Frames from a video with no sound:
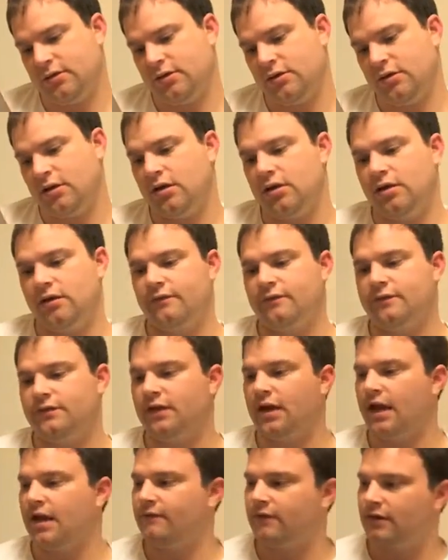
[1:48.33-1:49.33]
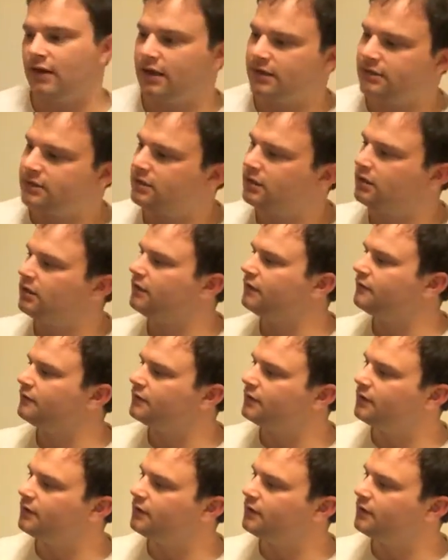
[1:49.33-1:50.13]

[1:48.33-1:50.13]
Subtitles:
gloves, the Everlast gloves.